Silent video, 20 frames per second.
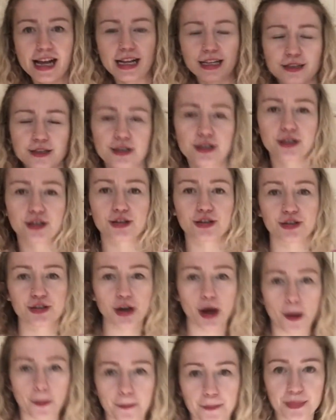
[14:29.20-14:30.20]
is
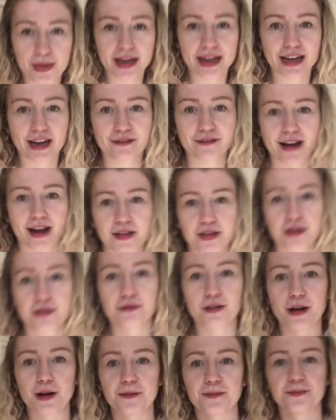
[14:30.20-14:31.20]
stomping around the
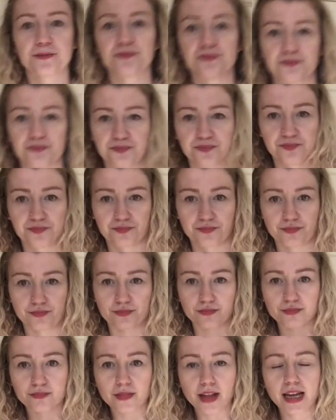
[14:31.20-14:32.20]
room.
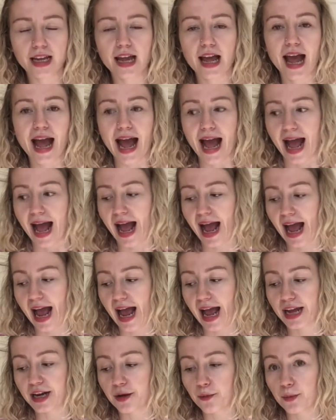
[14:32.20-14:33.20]

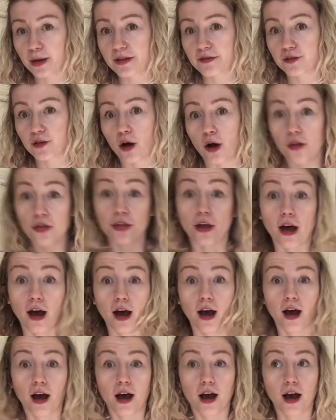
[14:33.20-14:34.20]
And we've got the
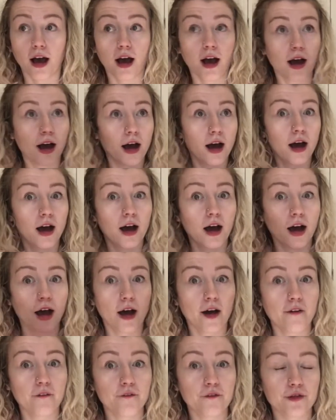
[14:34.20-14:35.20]

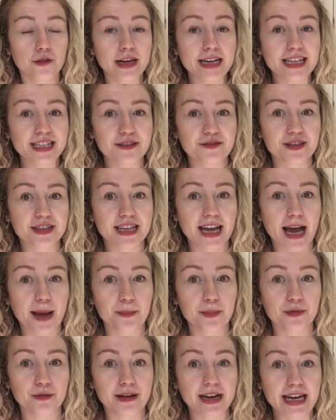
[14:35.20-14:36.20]
freeze of the
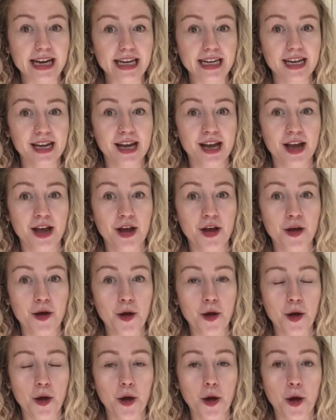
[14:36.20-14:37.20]
tambourine,
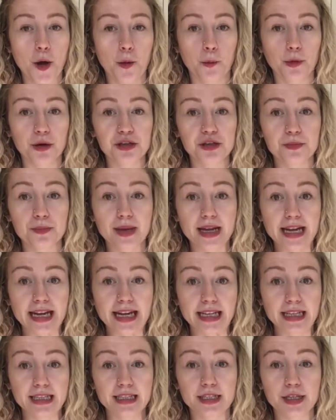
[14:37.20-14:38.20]
which
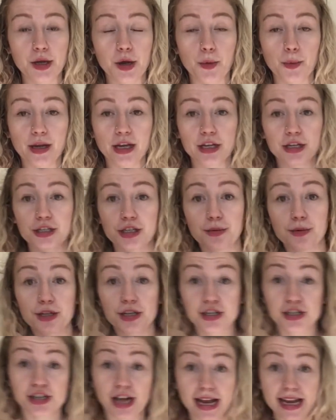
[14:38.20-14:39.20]
means we can do a
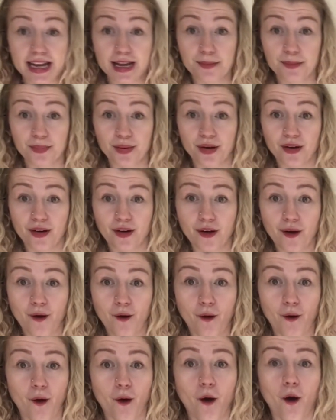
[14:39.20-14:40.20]
shape
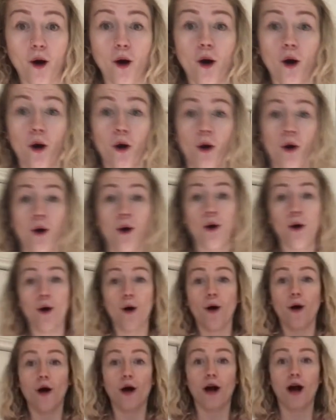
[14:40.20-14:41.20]

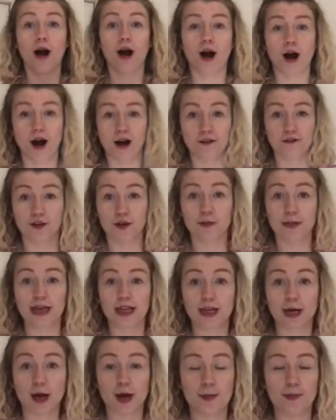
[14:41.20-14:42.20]
or our
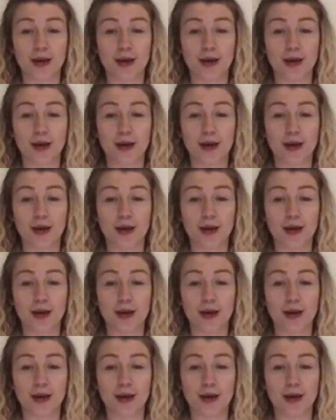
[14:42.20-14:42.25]
flamenco